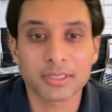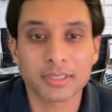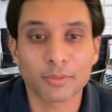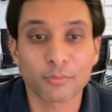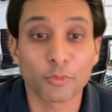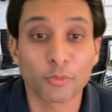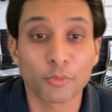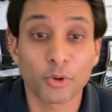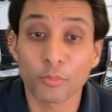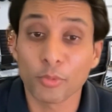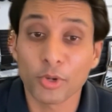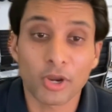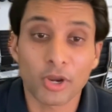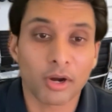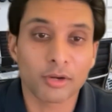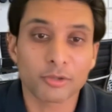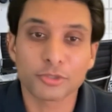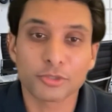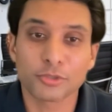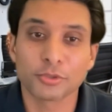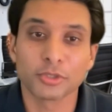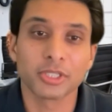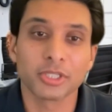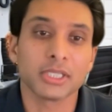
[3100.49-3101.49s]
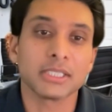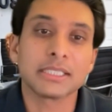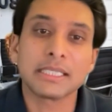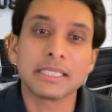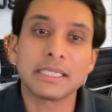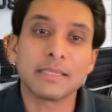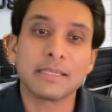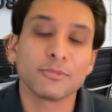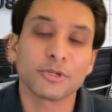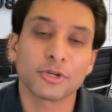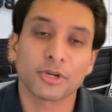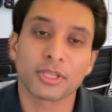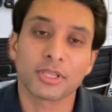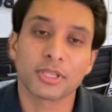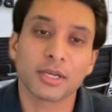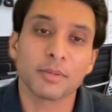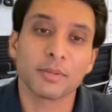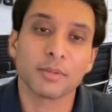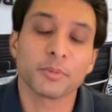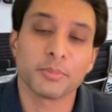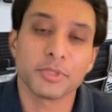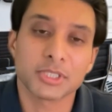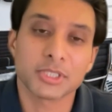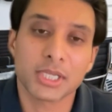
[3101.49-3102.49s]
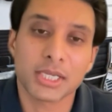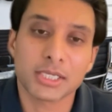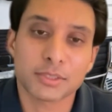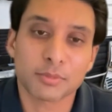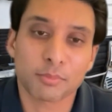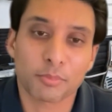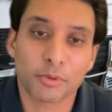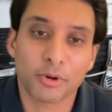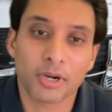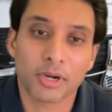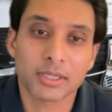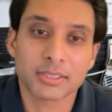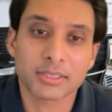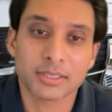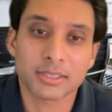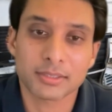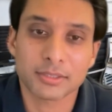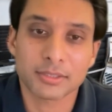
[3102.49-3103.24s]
and we are truly a team during that implementation process.